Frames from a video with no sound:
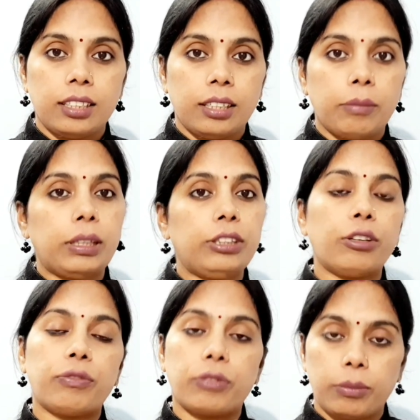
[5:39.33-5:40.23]
Many
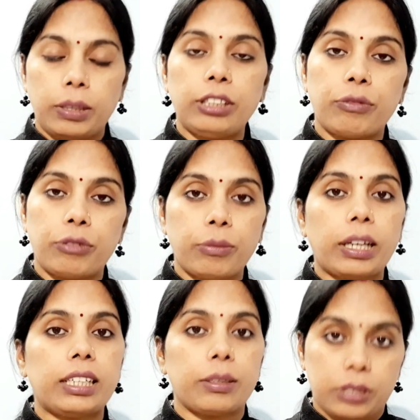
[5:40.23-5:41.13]
of you might
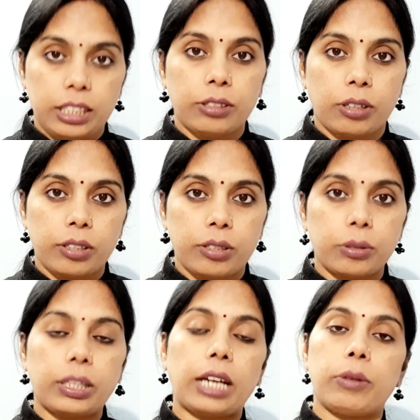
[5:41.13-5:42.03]
have seen also
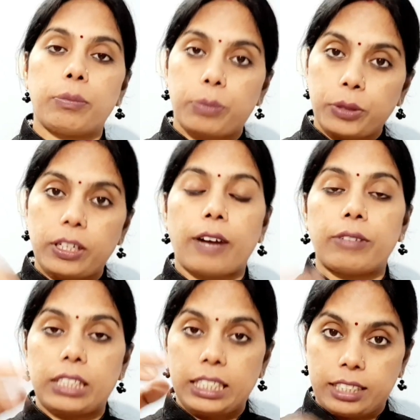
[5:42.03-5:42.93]
that we put our
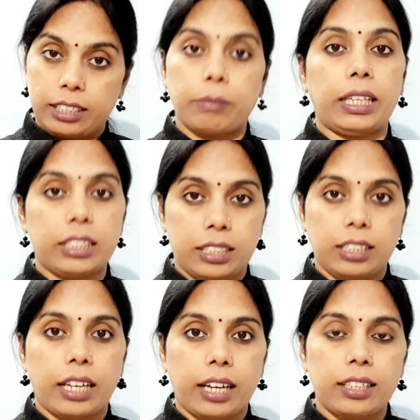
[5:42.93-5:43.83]
kitchen waste in
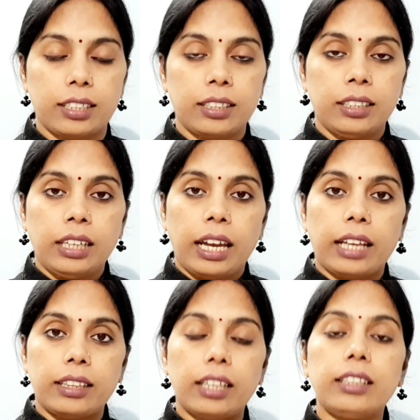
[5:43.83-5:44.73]
that and
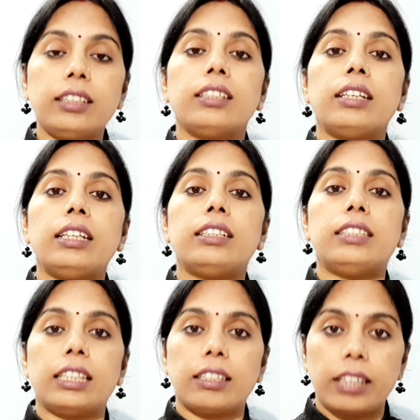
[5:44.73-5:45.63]
then it
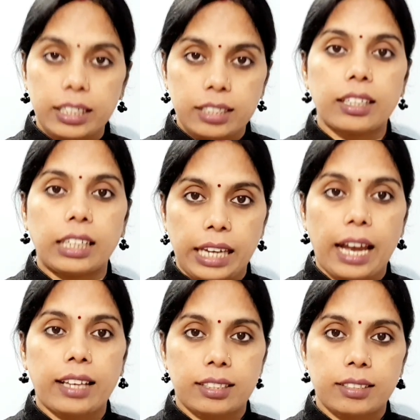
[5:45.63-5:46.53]
generates a
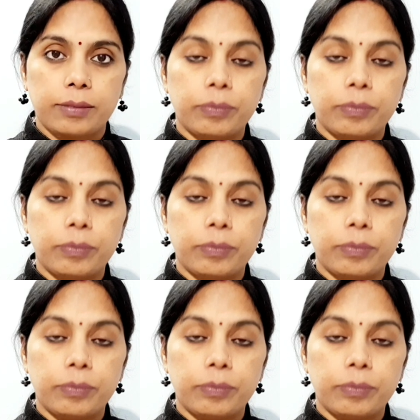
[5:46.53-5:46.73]
gas.